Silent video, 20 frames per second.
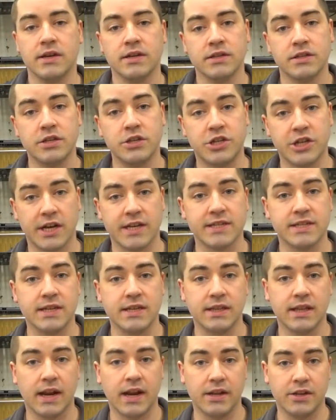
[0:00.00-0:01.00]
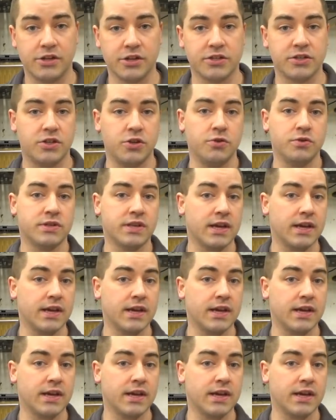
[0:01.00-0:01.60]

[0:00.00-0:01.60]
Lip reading: suggesting that I just use